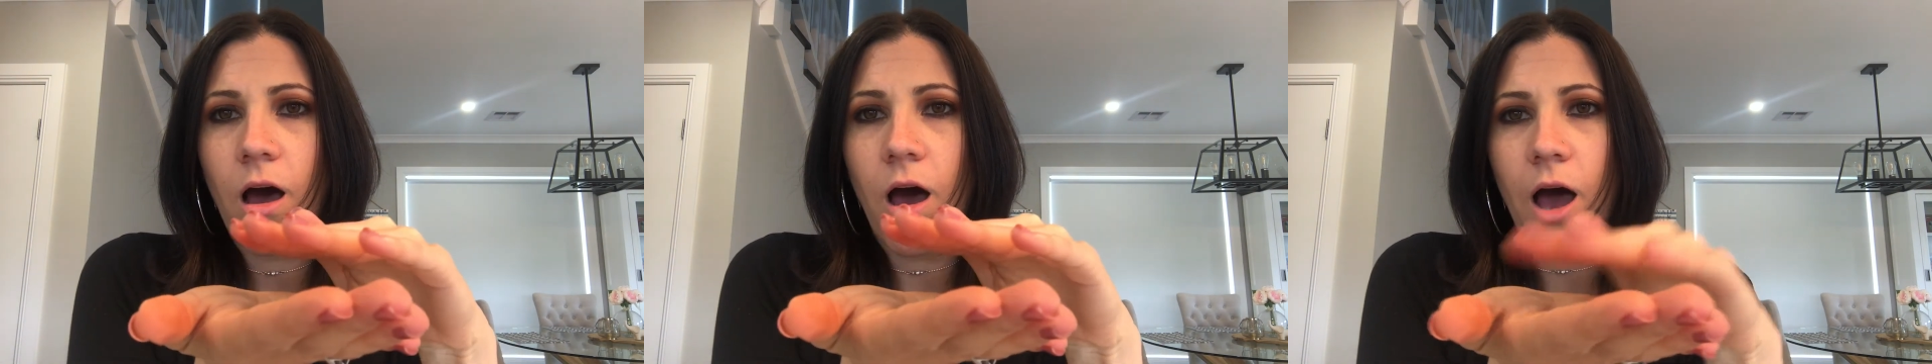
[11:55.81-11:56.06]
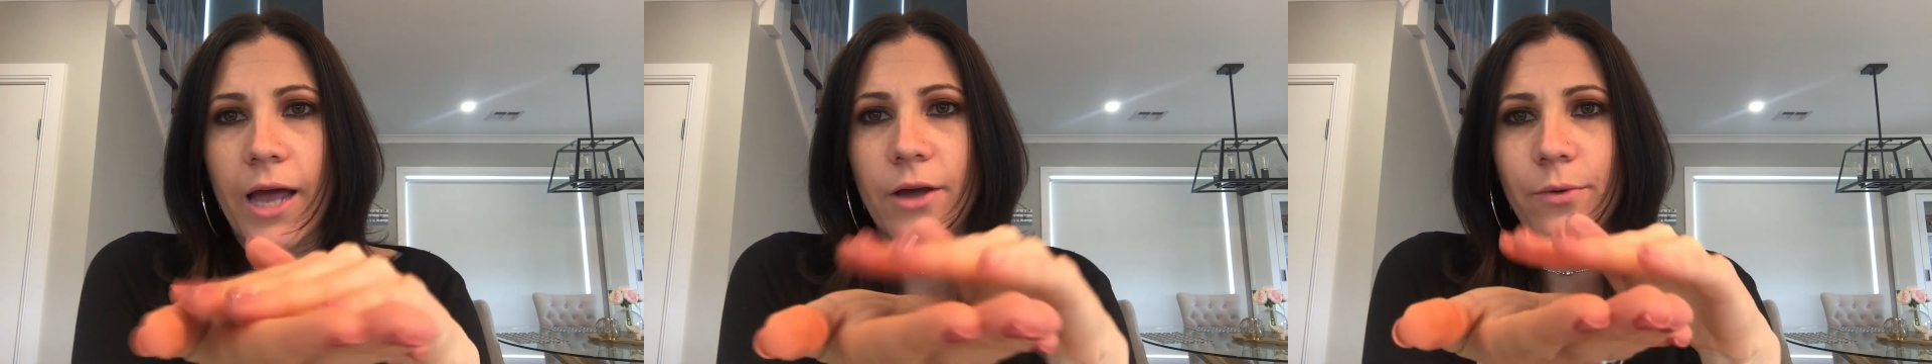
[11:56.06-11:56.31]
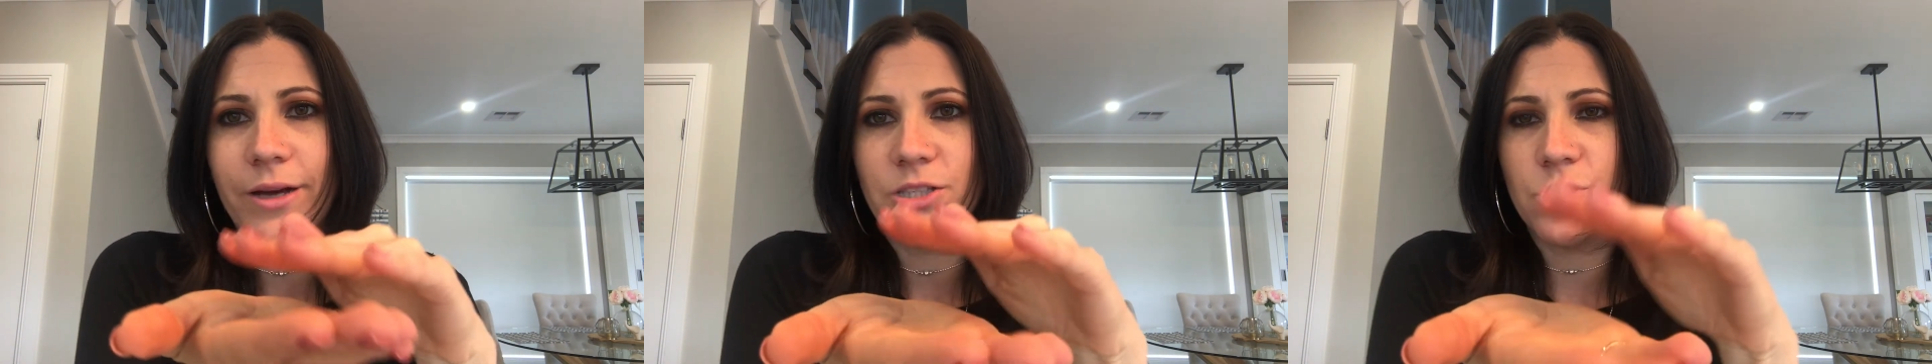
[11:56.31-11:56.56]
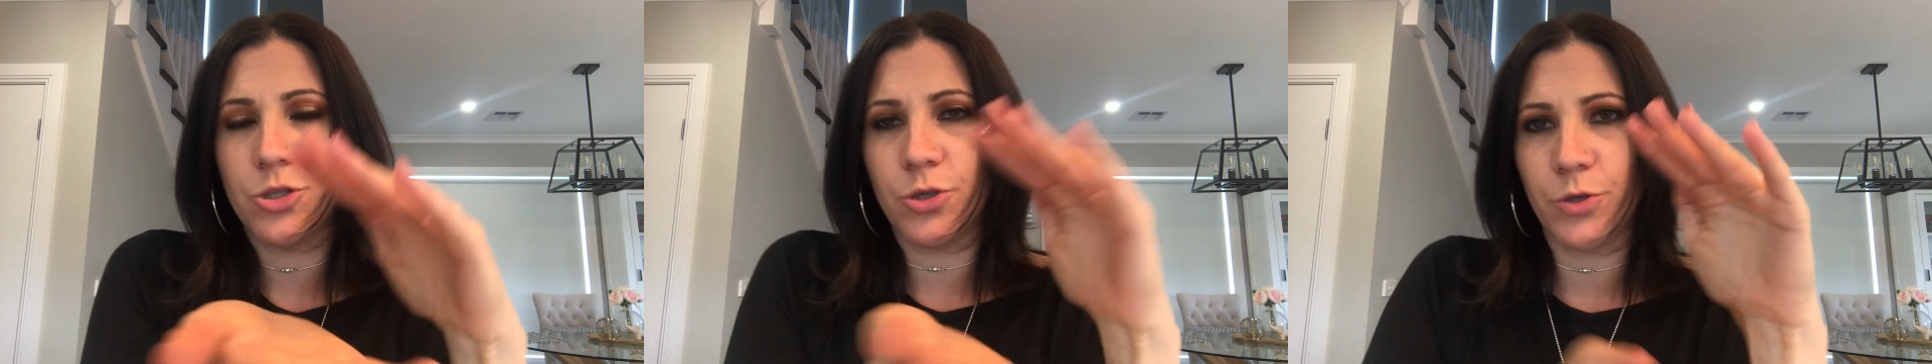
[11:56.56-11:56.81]
I always
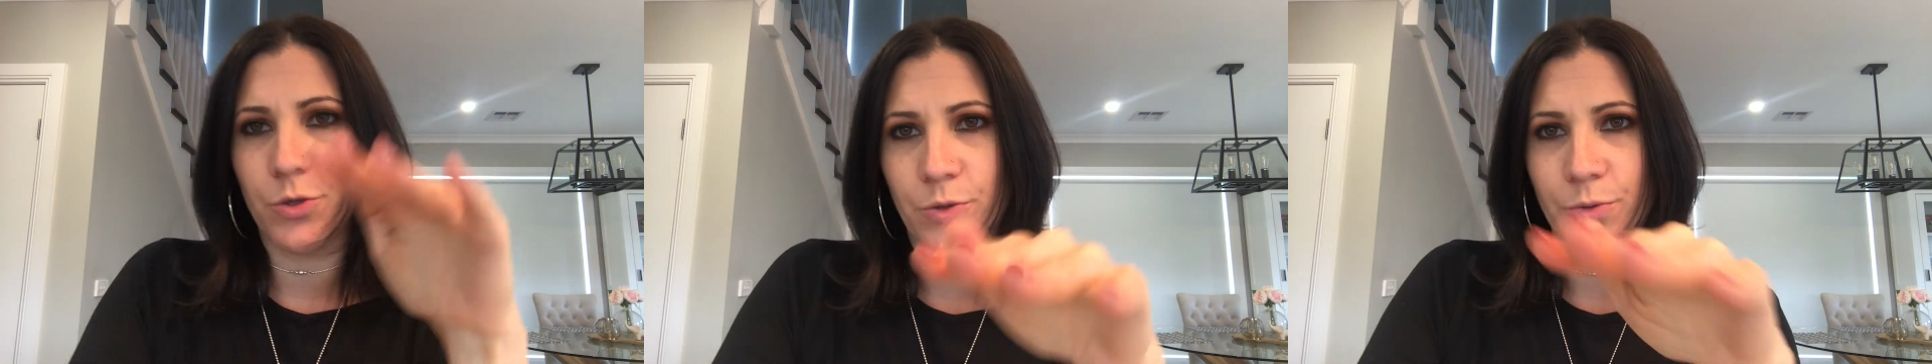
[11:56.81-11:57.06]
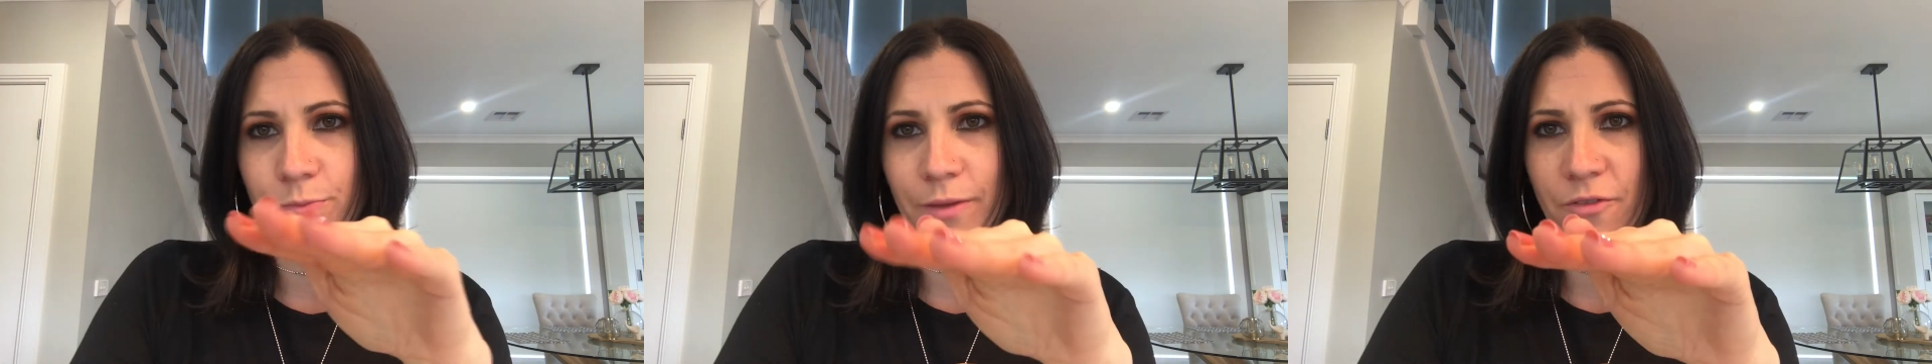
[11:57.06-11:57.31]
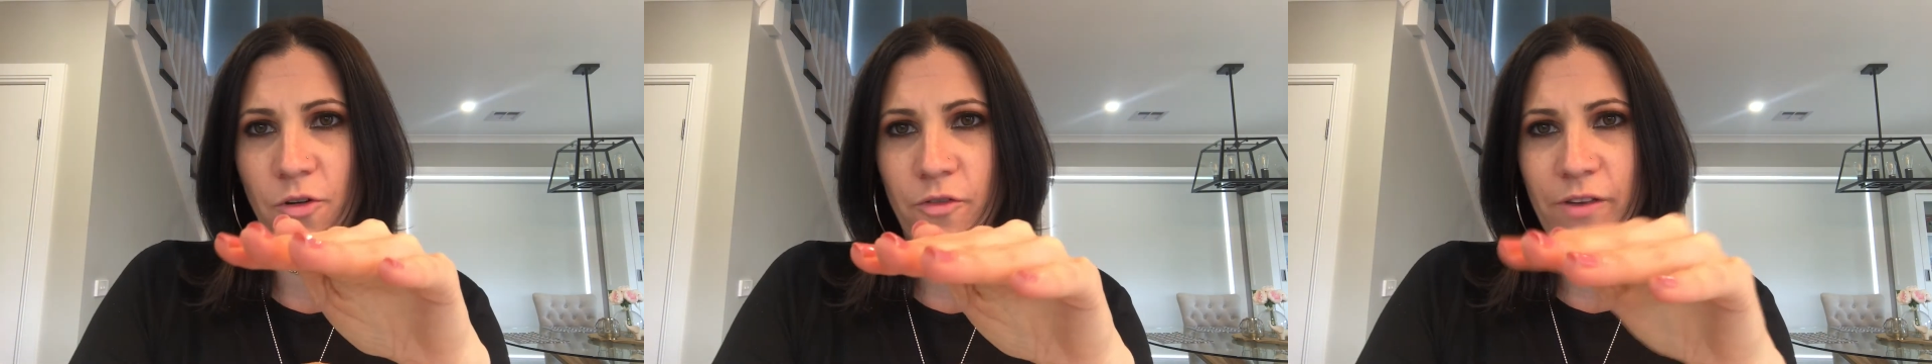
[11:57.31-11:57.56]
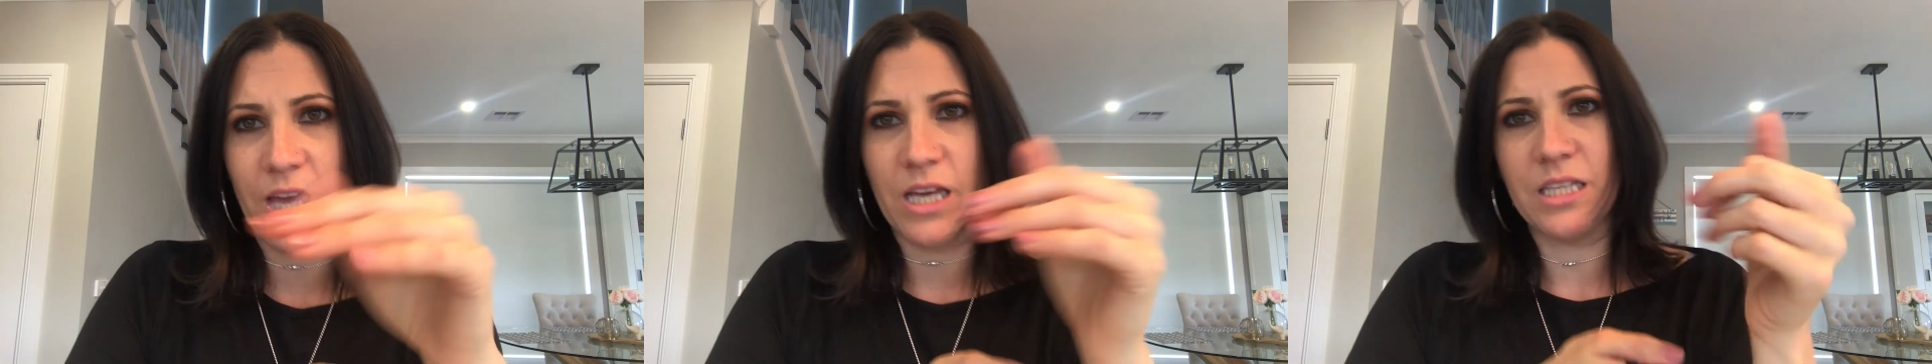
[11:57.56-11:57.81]
do my 4
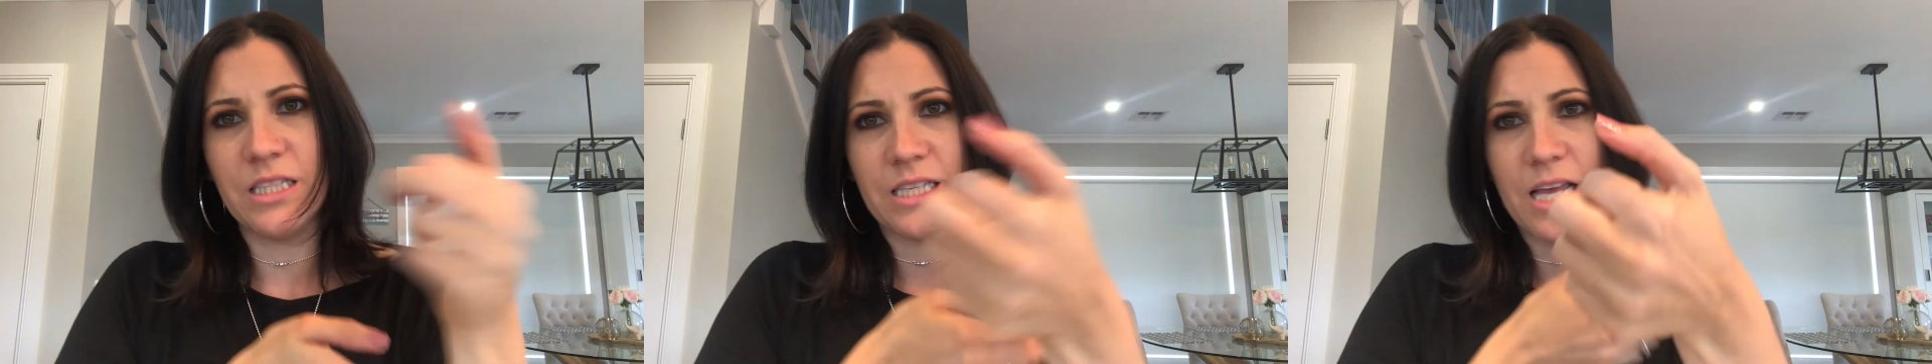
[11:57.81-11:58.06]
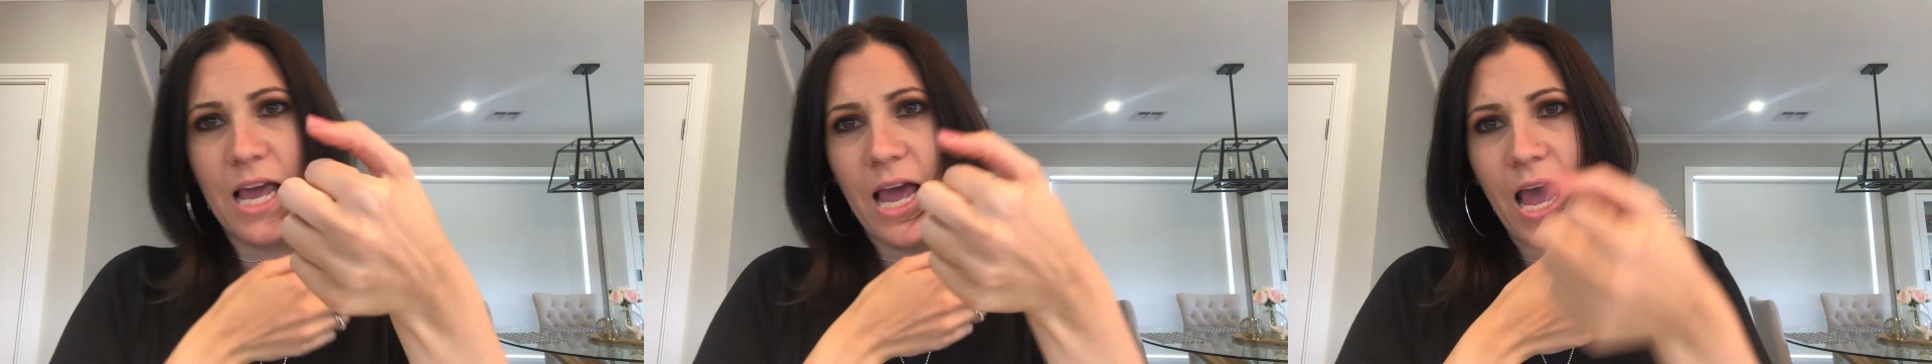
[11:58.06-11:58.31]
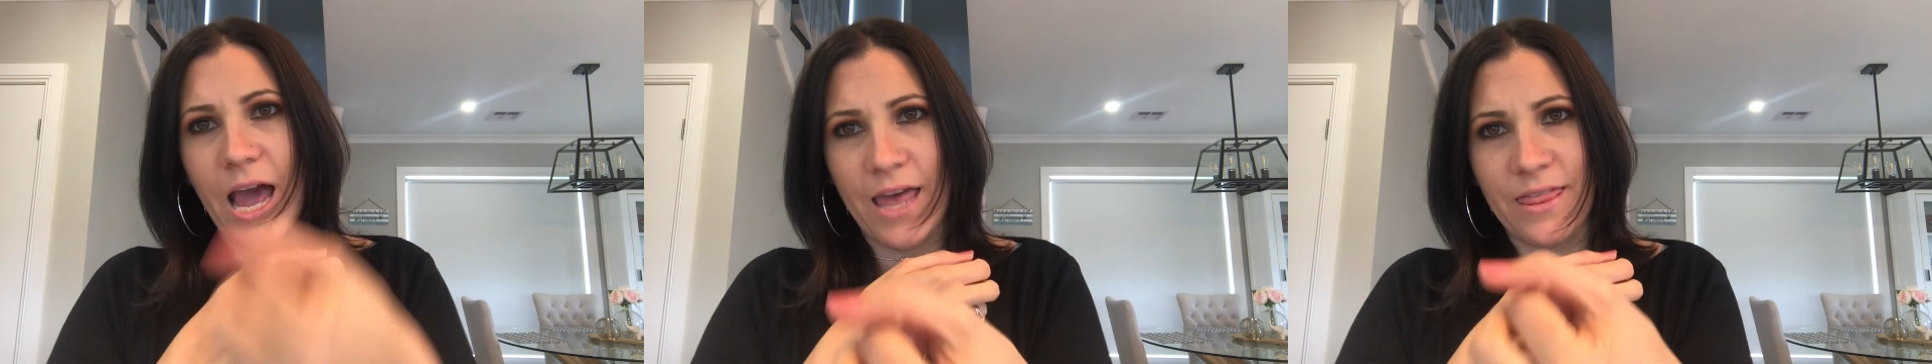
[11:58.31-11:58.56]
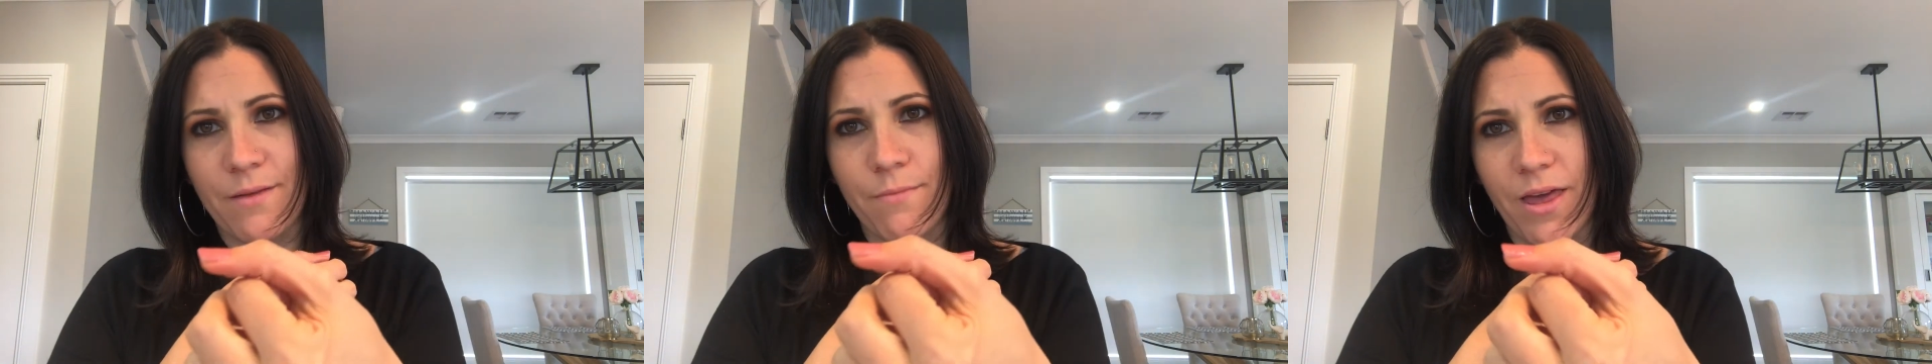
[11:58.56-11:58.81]
fingers and
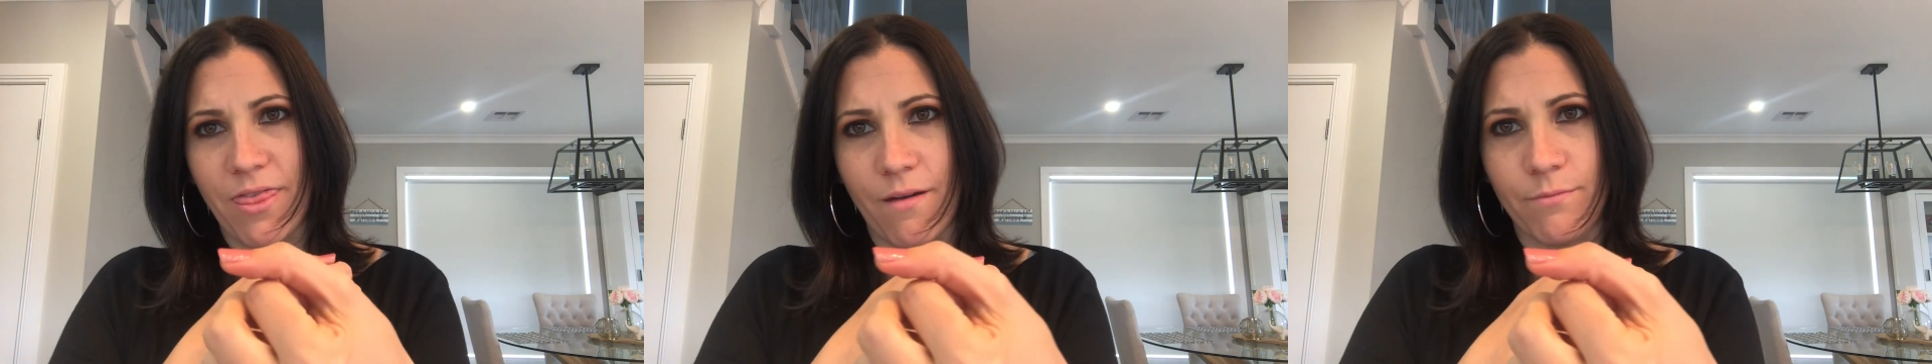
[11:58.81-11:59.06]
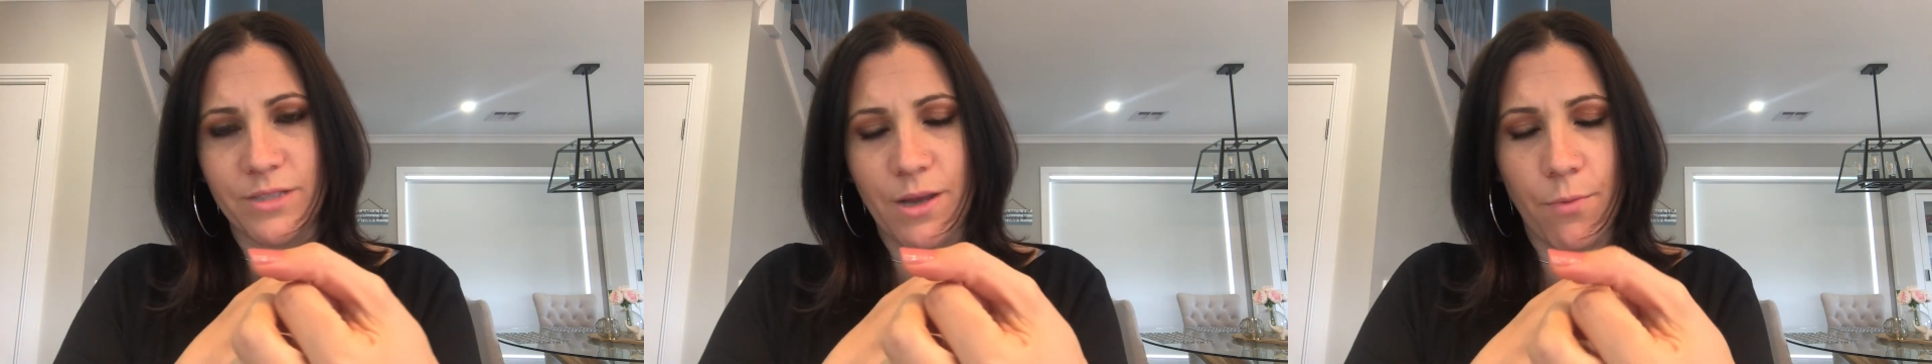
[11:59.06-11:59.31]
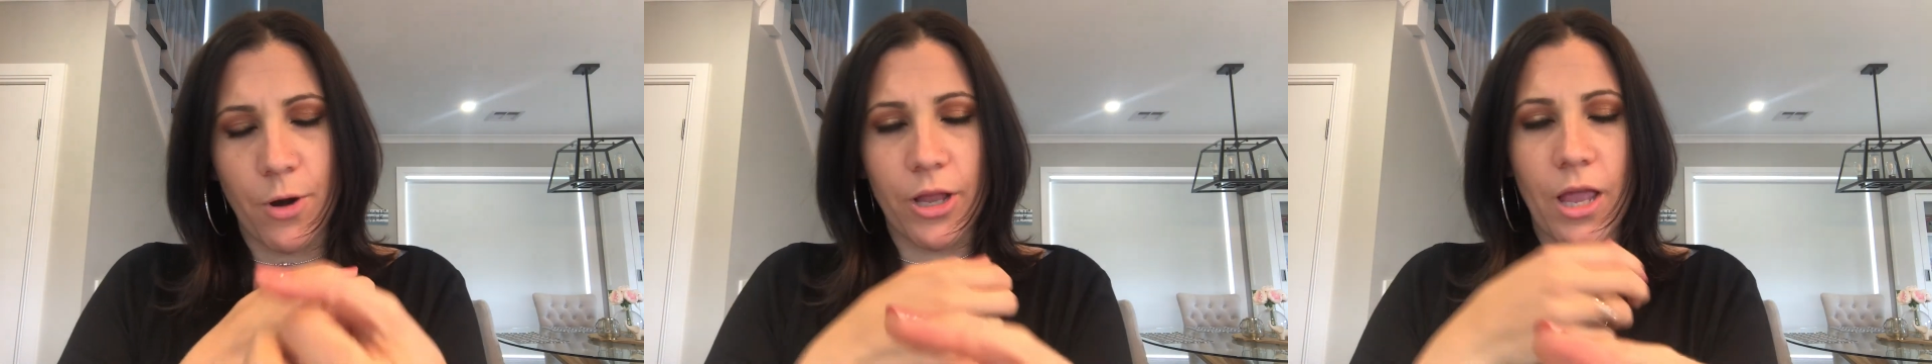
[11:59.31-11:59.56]
then my thumb separate.